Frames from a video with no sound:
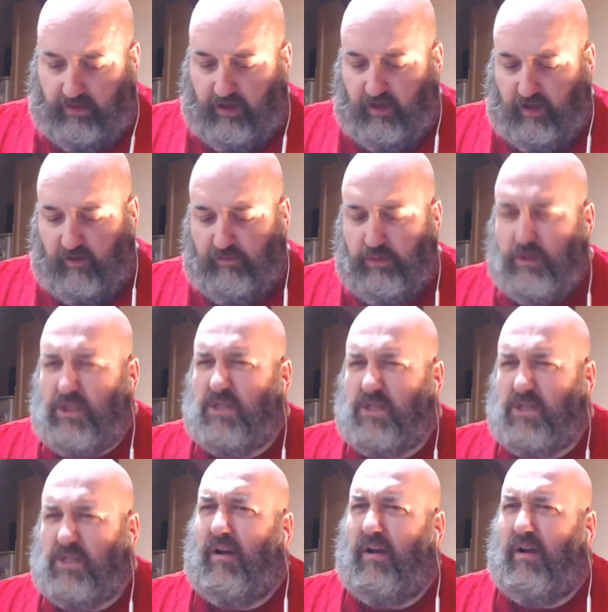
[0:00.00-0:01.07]
I've put
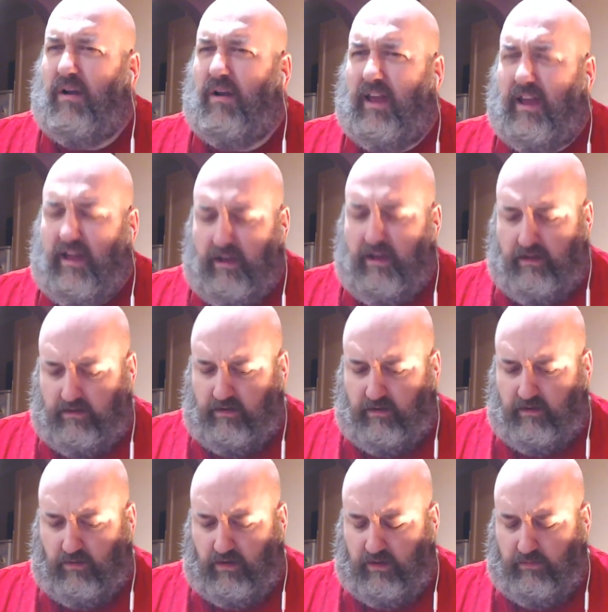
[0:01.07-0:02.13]
sprung here. I don't
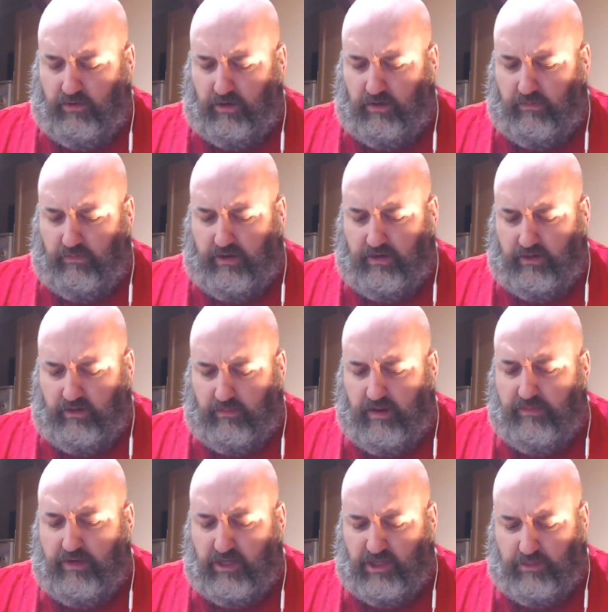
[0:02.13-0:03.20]
know what I meant to.
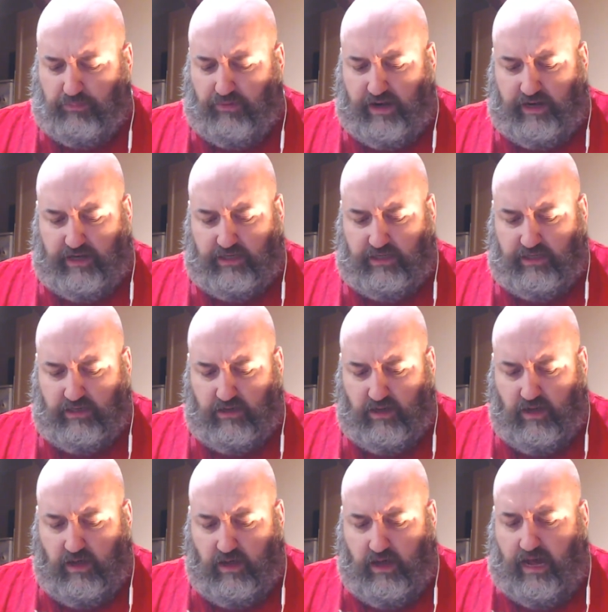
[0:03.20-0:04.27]
Maybe a sprint.
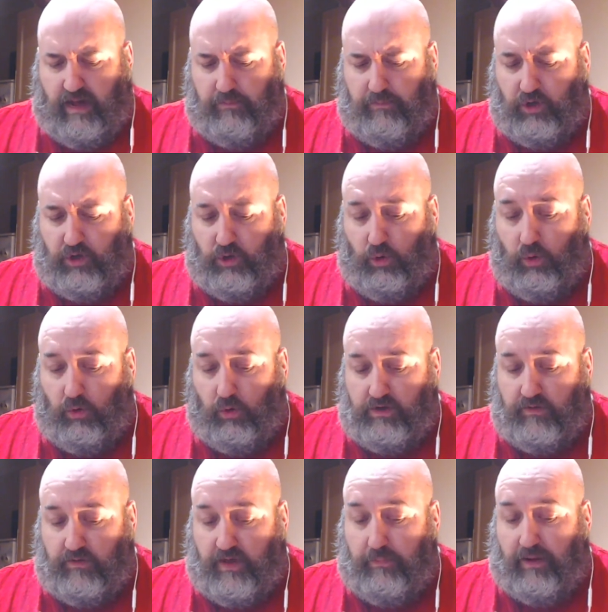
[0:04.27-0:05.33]

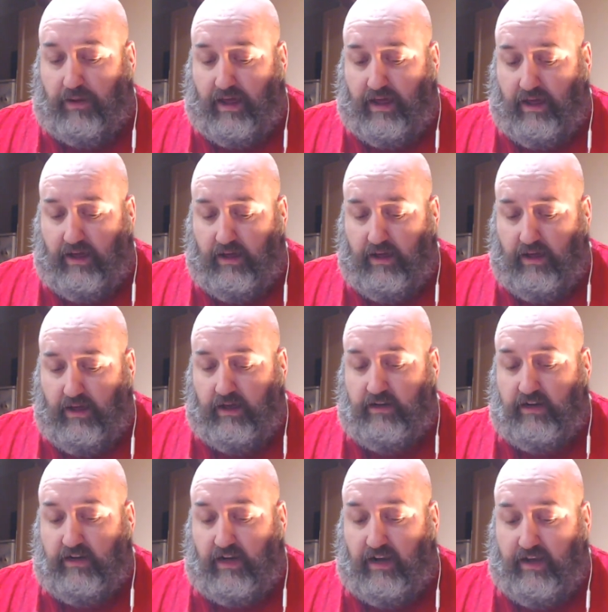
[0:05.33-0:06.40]
Caught their player
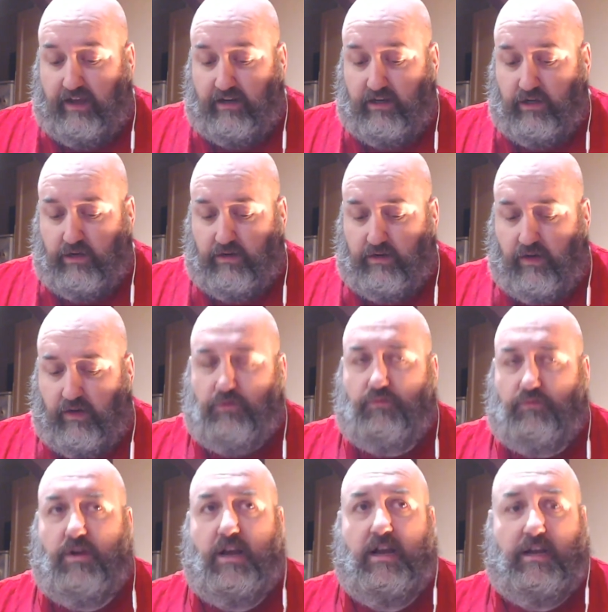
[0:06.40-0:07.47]
and cleared. That
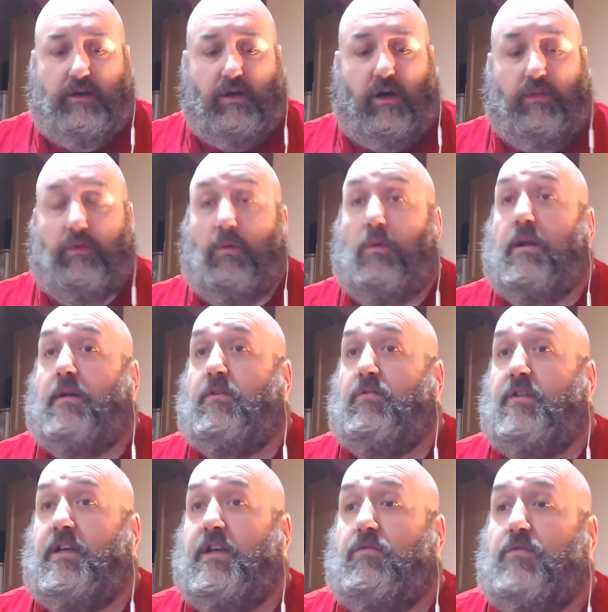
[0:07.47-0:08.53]
was really good. I thought that
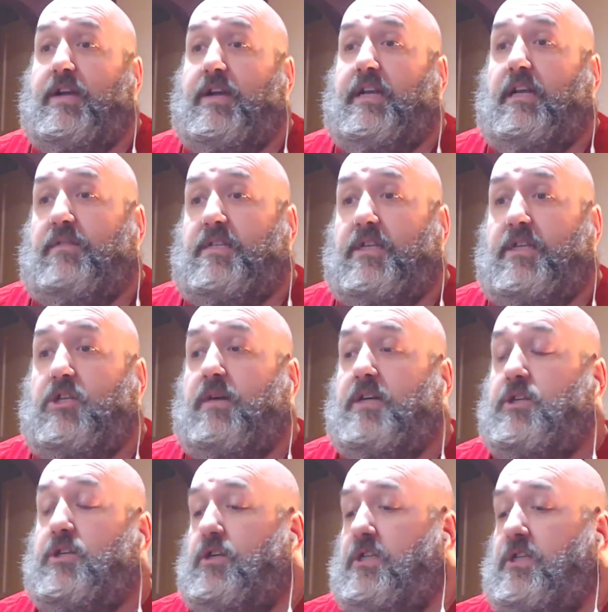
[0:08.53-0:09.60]
was really good reading of a
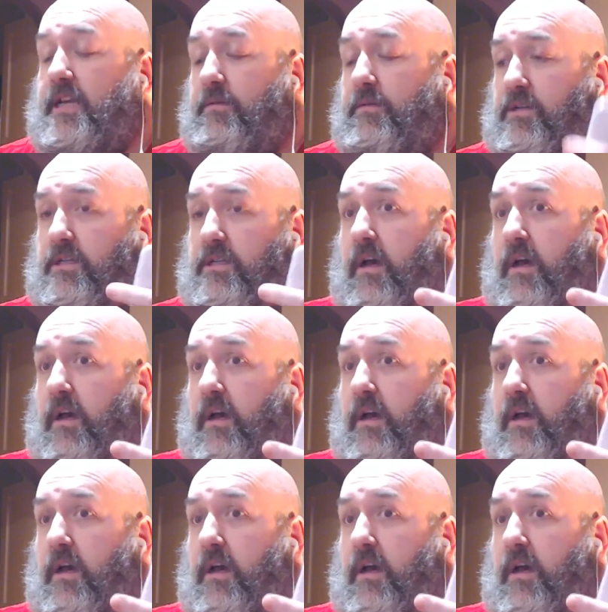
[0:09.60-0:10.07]
situation because he was